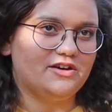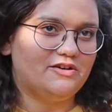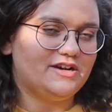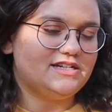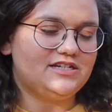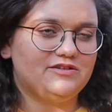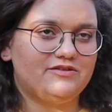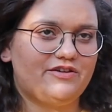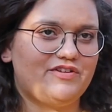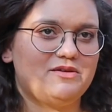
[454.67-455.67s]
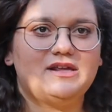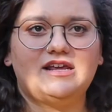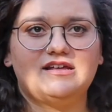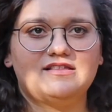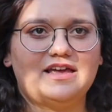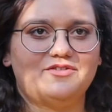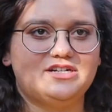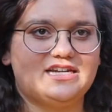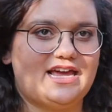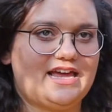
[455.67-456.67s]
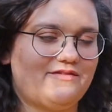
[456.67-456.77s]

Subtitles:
agree to do a few minutes every day,